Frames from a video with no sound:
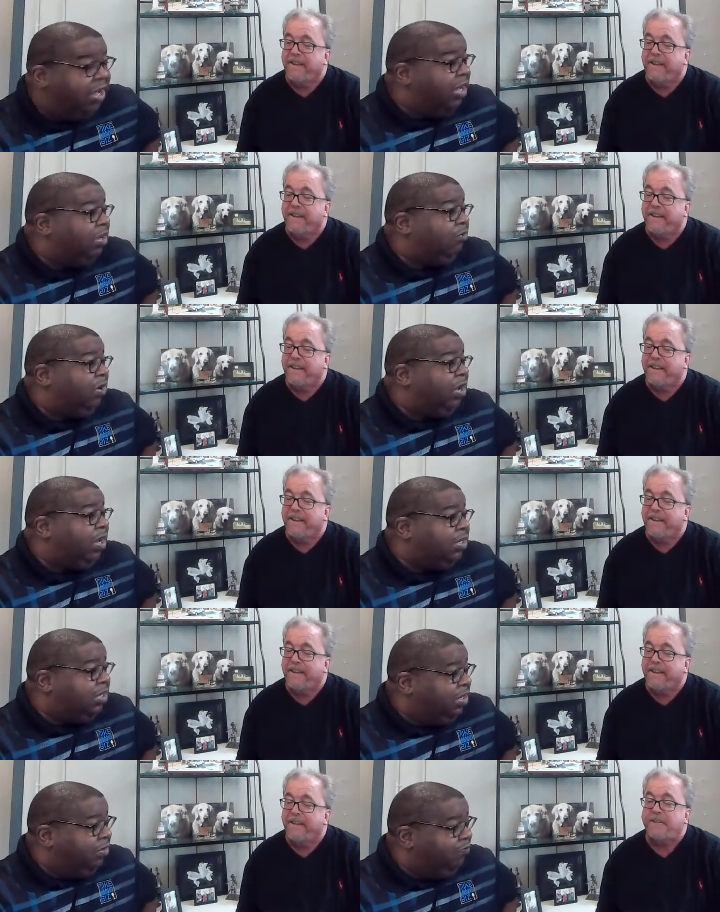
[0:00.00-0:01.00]
Speaker 1: I got a great
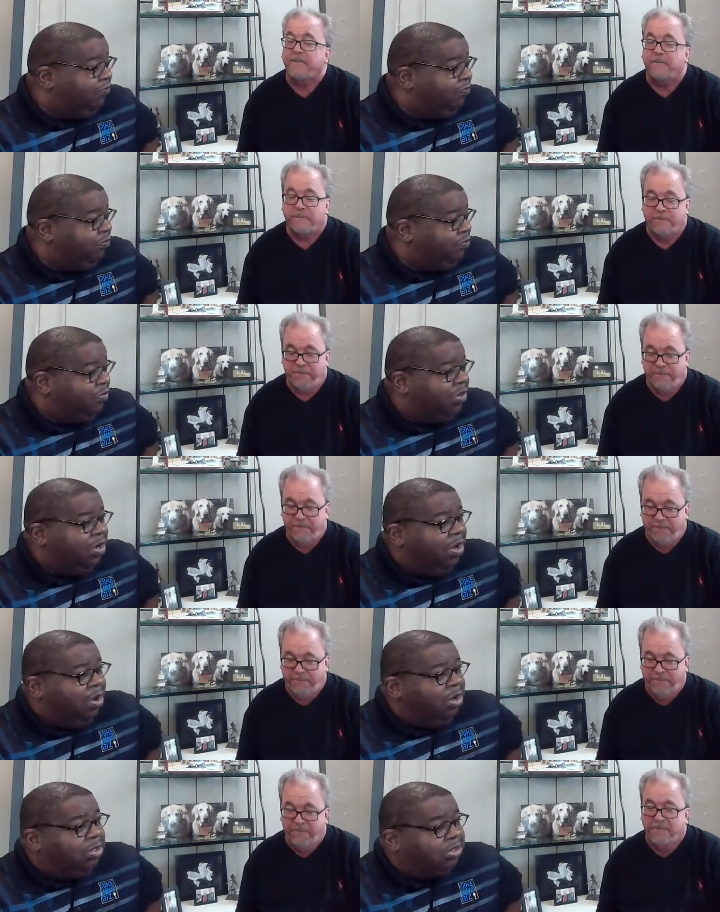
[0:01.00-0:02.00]
idea. Mm-hmm.
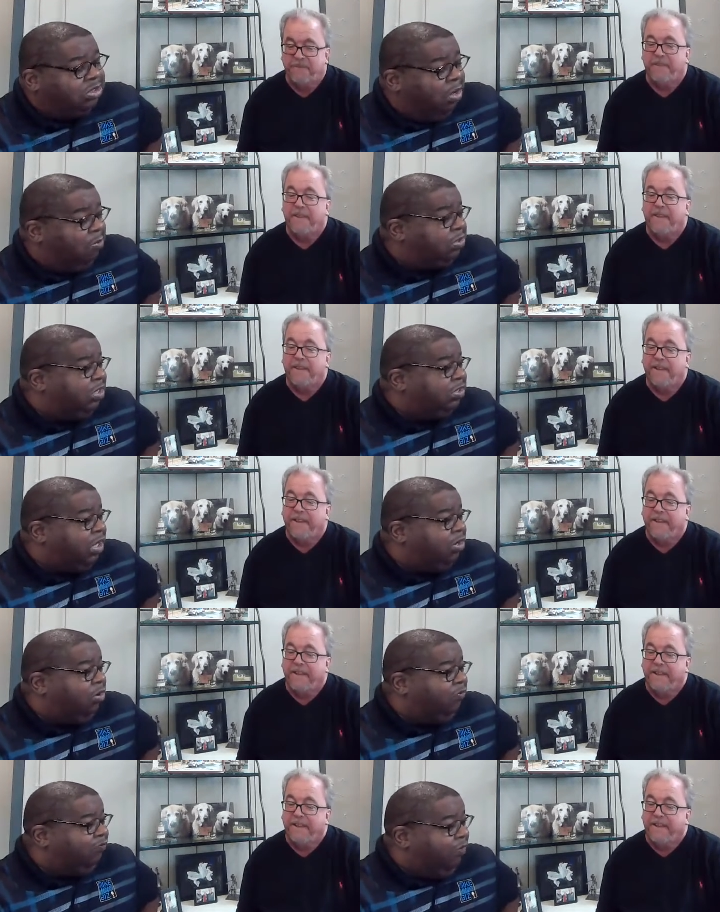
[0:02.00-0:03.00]
There's a couple things I
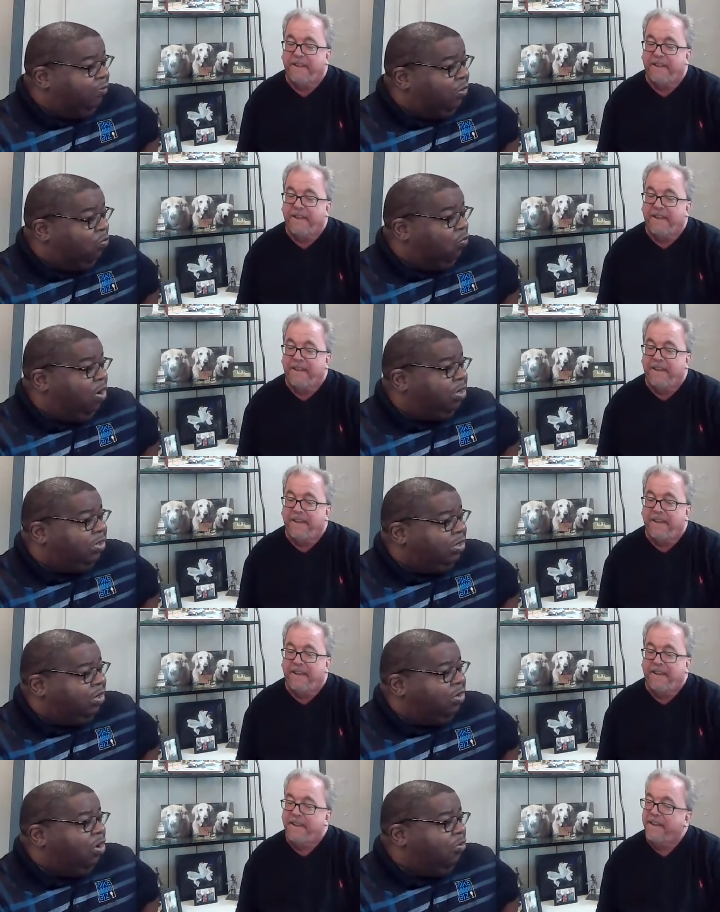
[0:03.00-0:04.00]
learned from it.
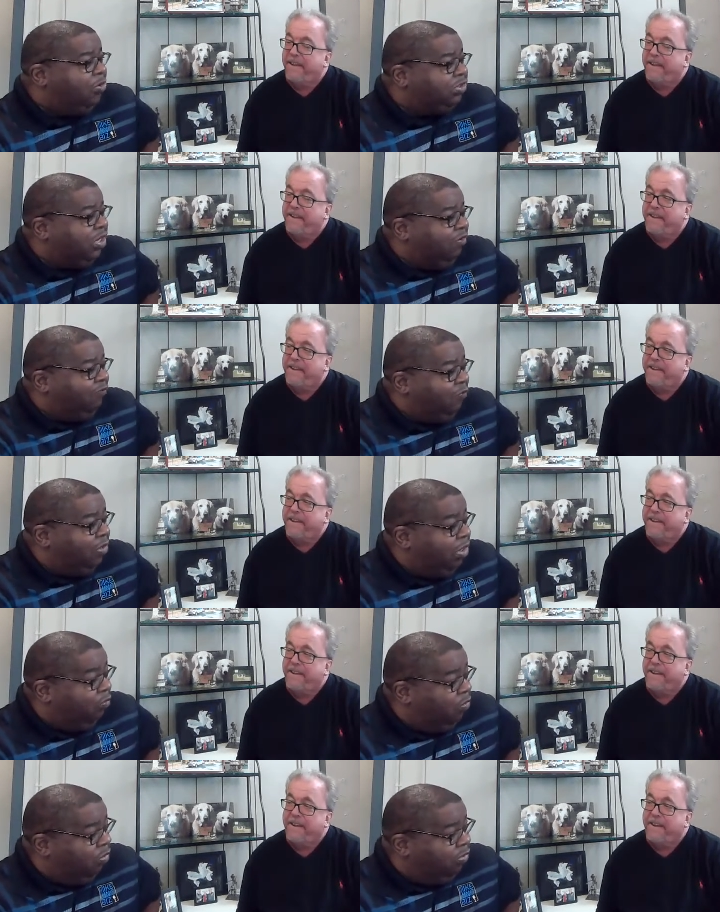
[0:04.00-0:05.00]
One, no, it's not a
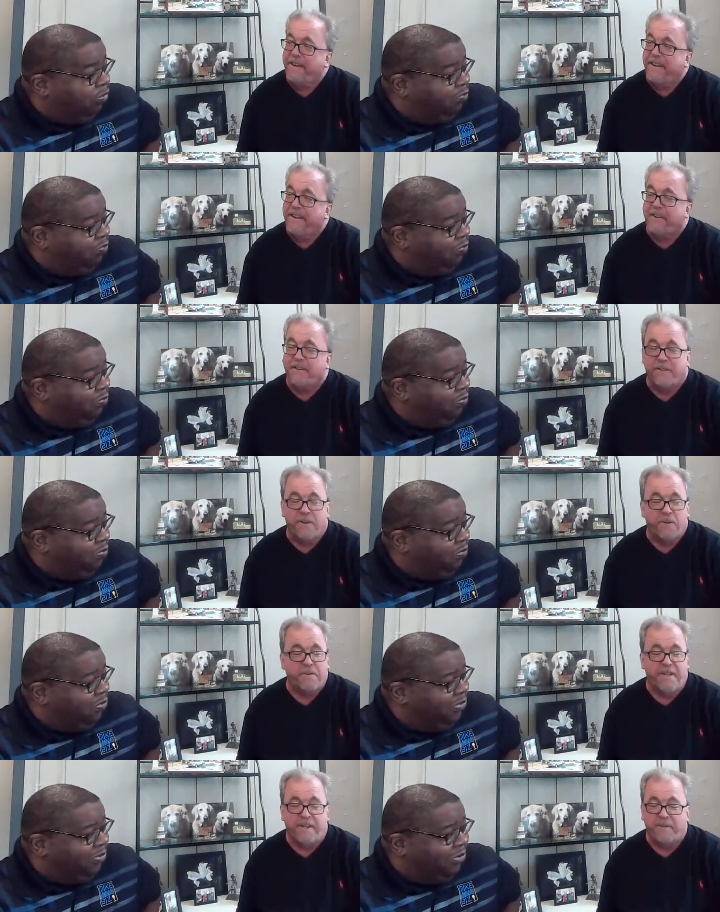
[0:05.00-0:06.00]
four-letter word.
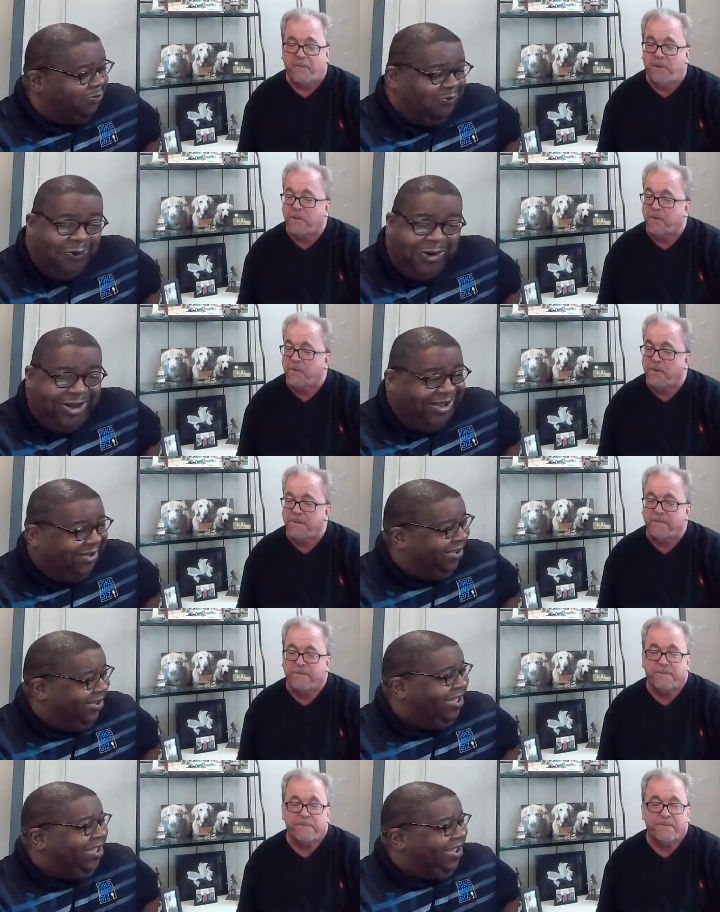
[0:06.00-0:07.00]
Speaker 2: No, it's not a
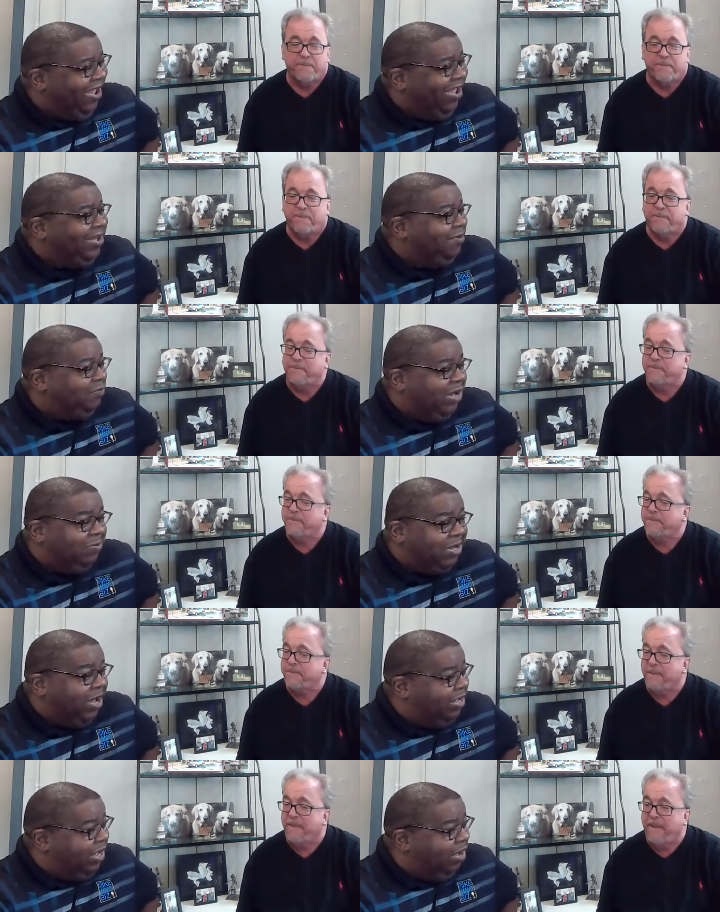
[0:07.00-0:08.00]
four-letter
Speaker 1: word. And maybe
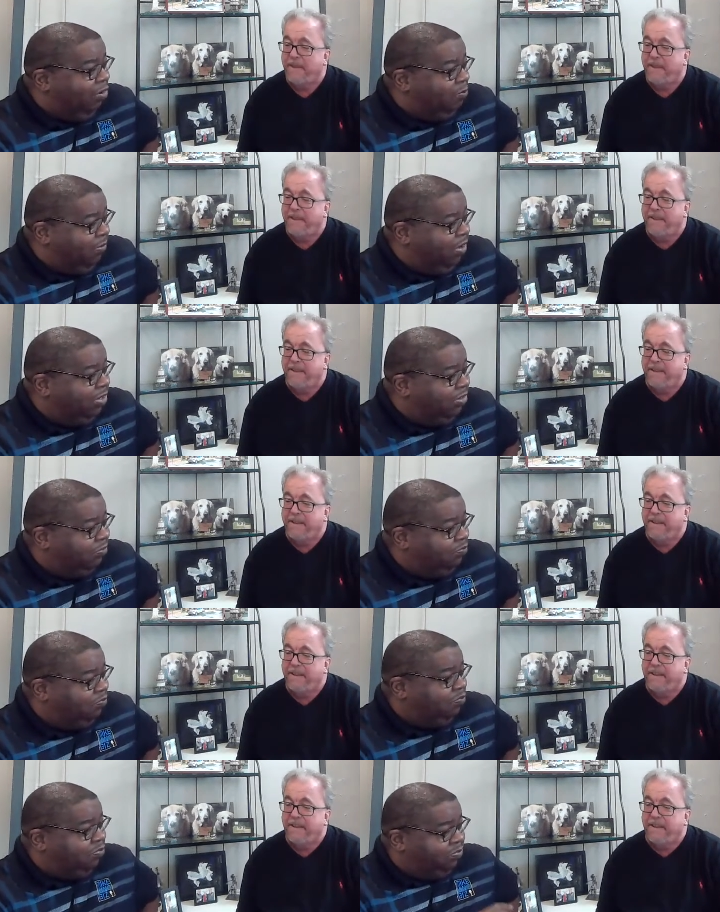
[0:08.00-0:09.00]
not now, but
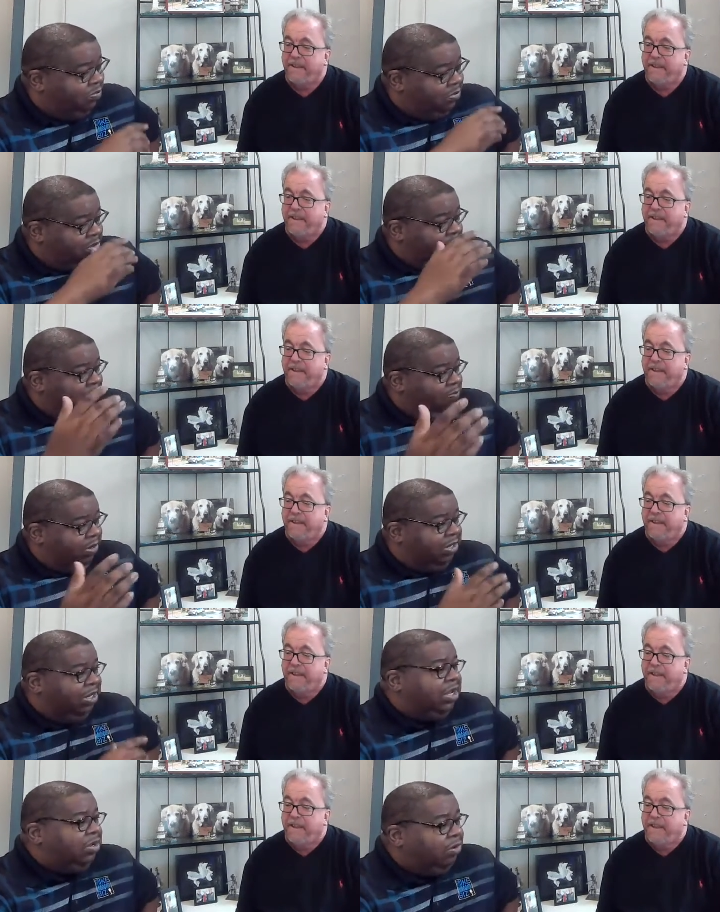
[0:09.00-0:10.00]

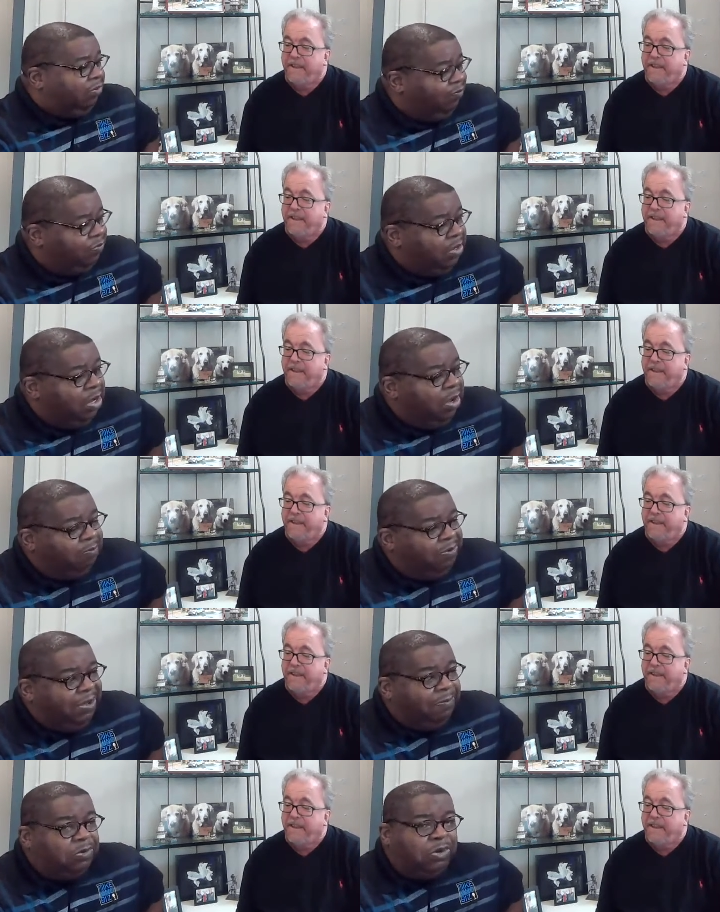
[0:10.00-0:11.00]
but later
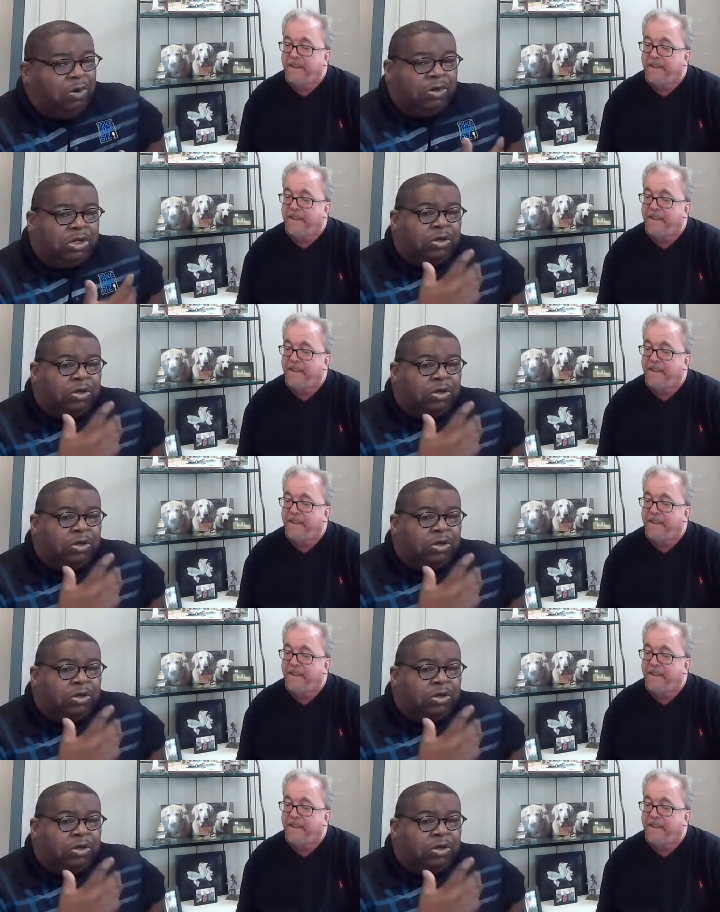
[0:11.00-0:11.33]
people know